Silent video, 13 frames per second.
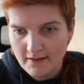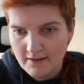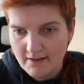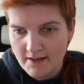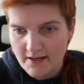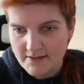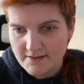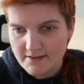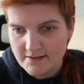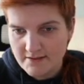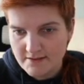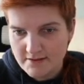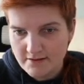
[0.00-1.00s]

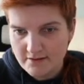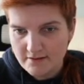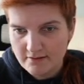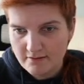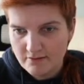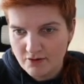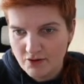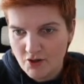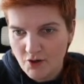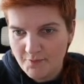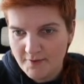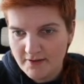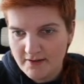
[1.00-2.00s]
Let's
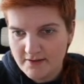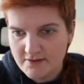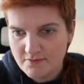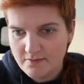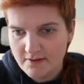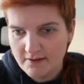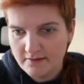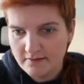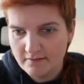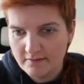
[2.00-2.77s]
copy this one